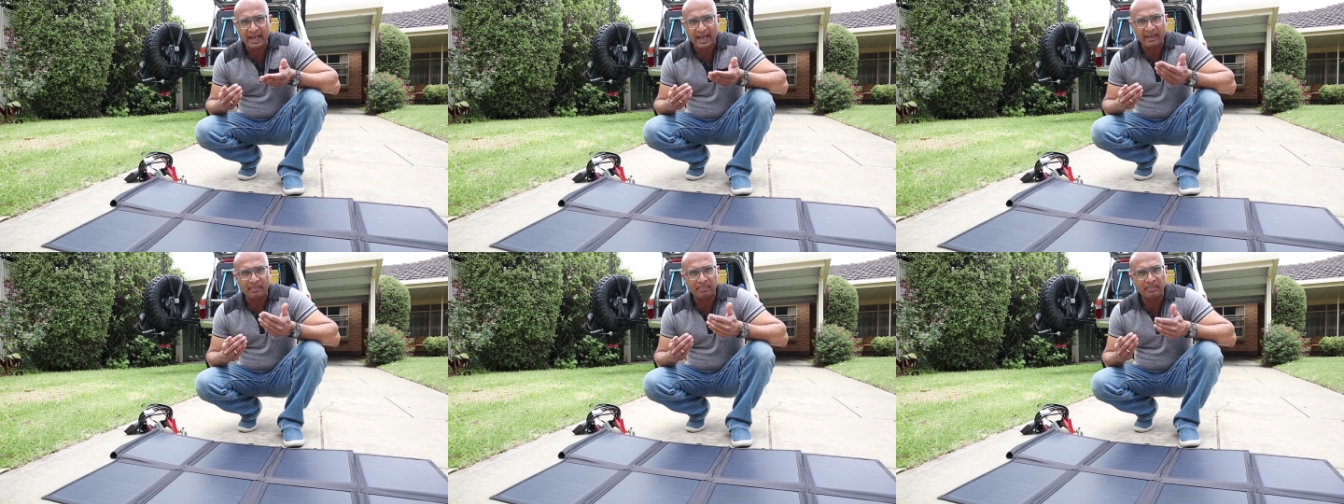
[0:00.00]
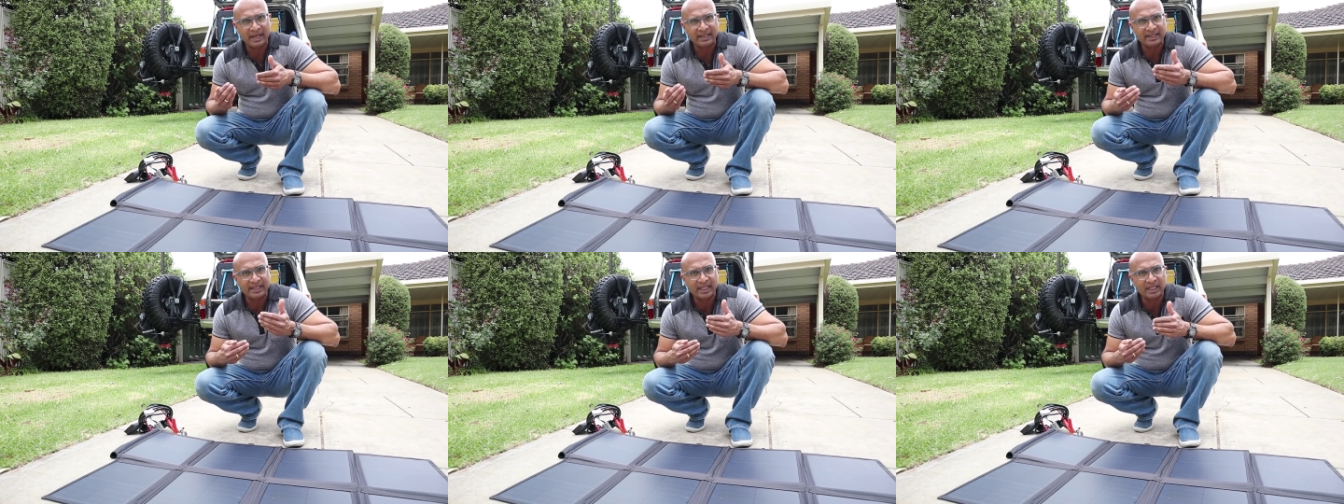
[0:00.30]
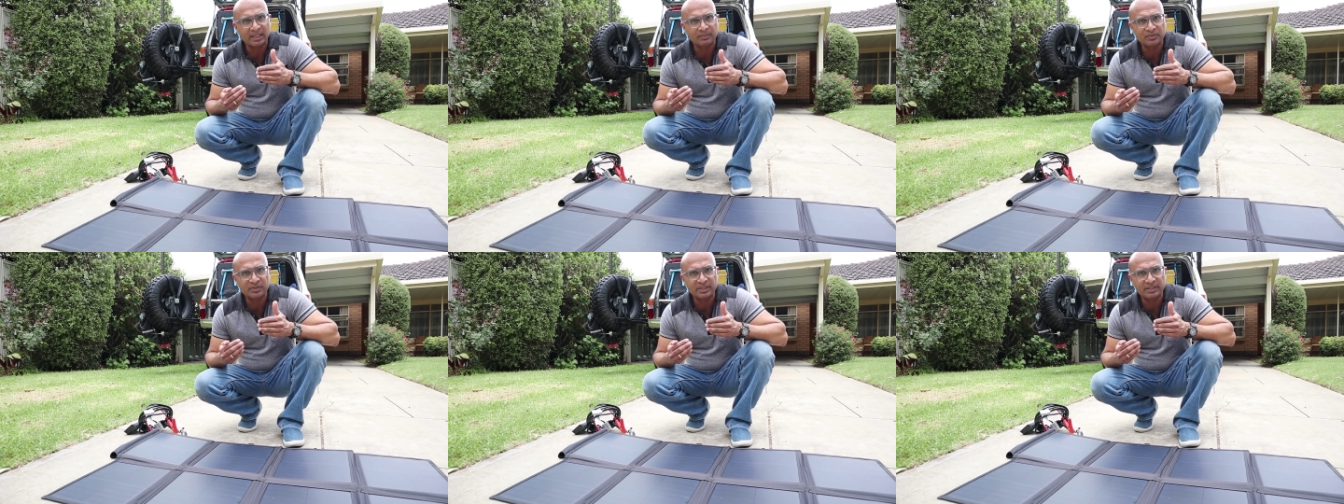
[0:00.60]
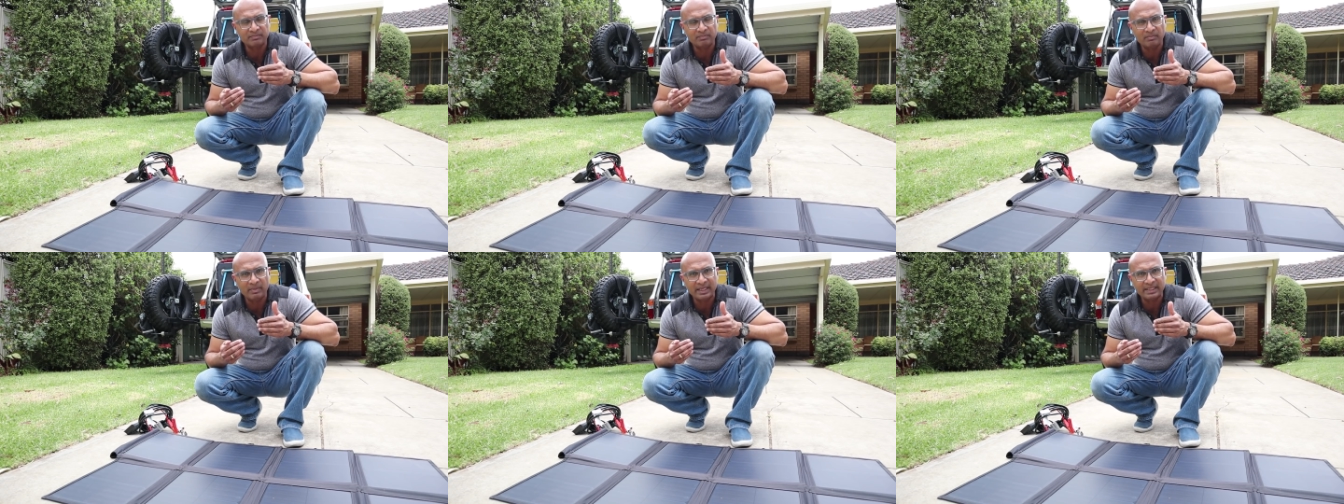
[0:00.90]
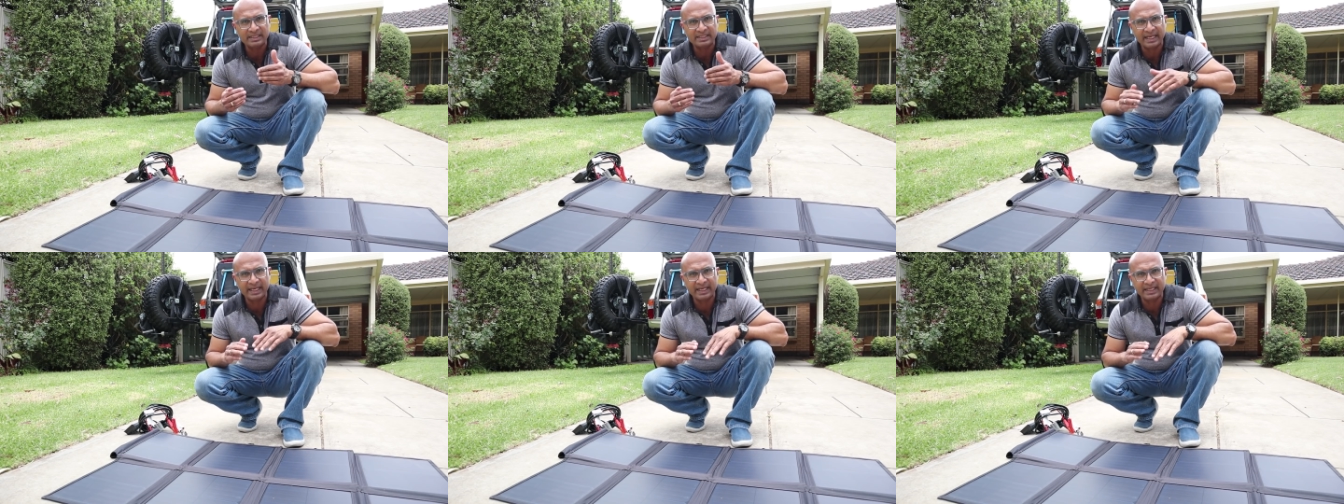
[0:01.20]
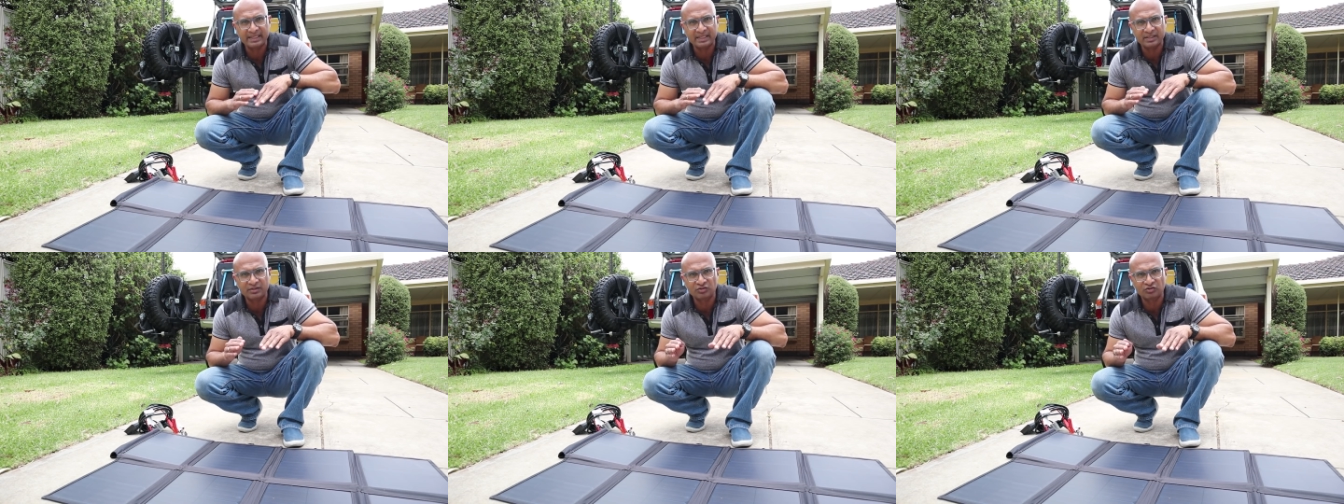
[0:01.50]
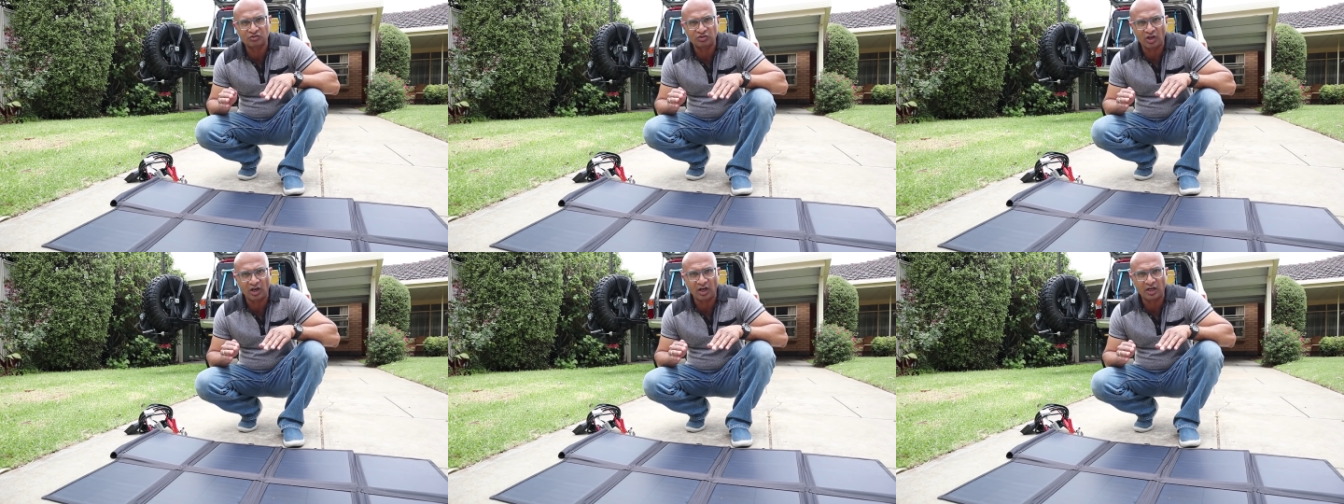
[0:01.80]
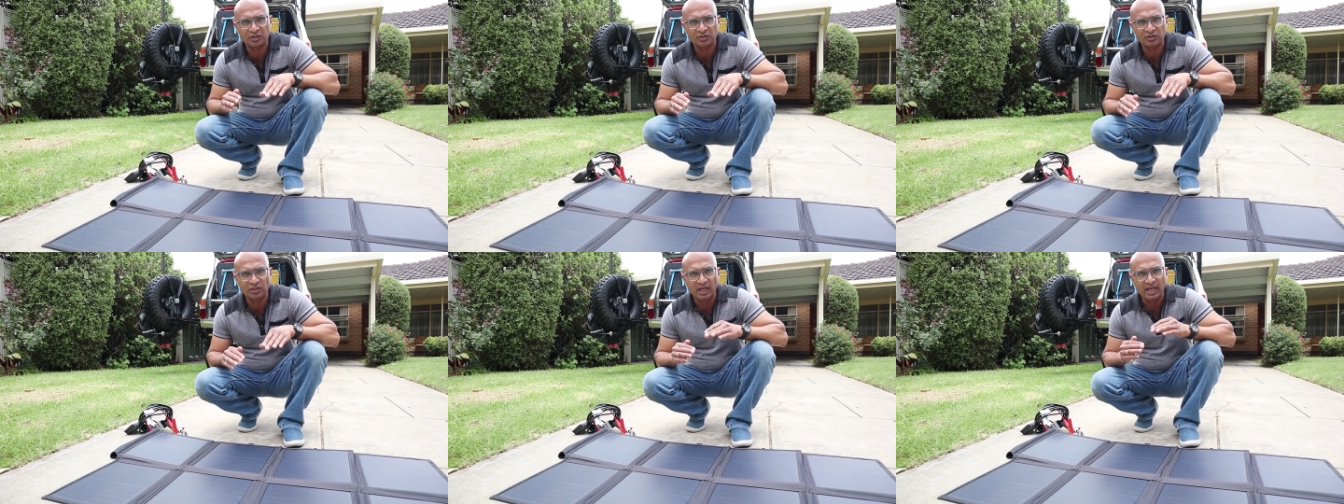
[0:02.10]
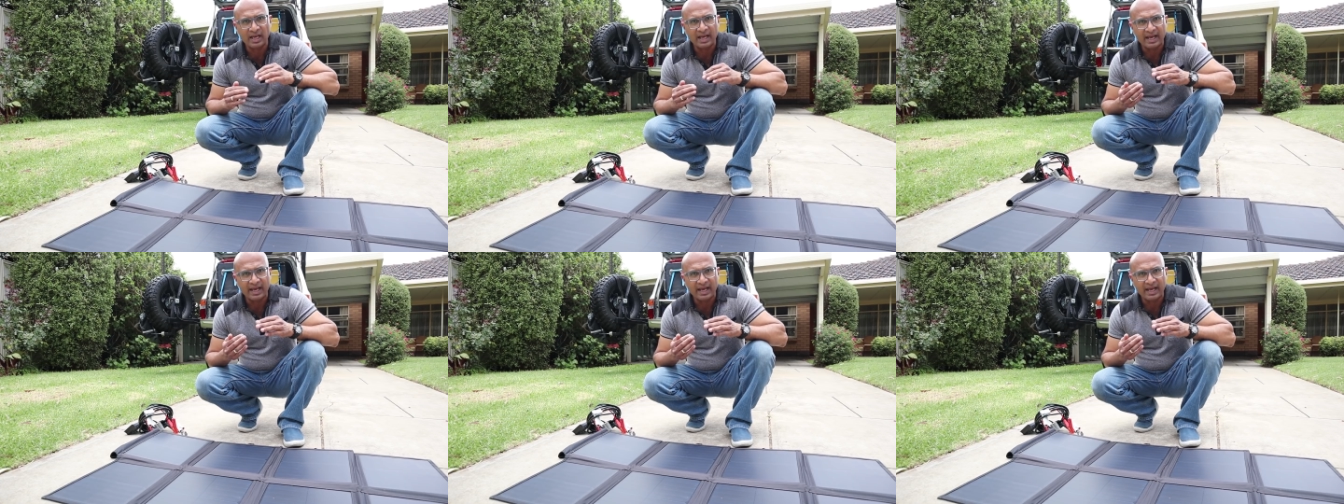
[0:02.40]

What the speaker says: and that helps it maintain its charge